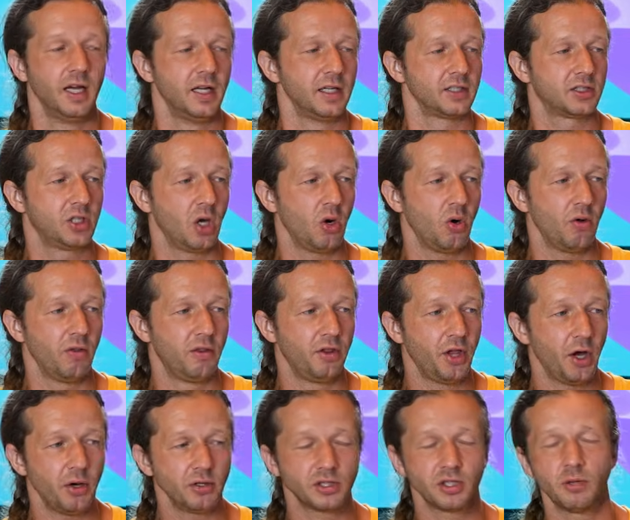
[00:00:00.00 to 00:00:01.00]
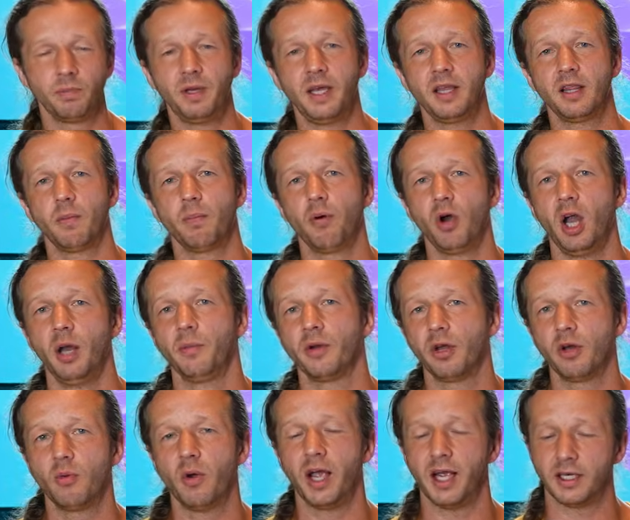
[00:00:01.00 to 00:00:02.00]
So those would be the
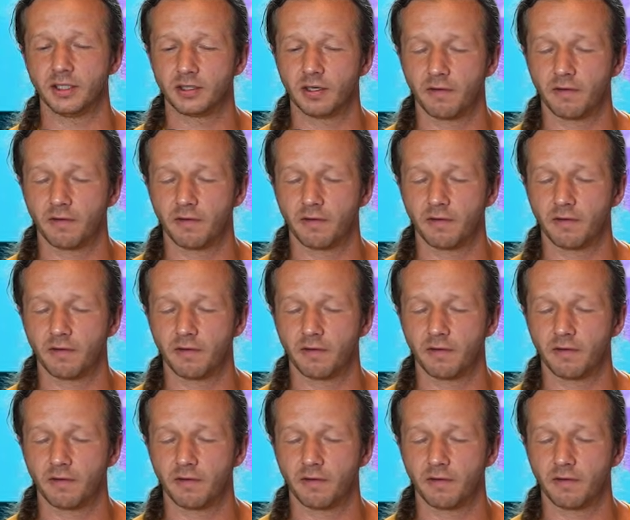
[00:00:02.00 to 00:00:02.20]
primary ways.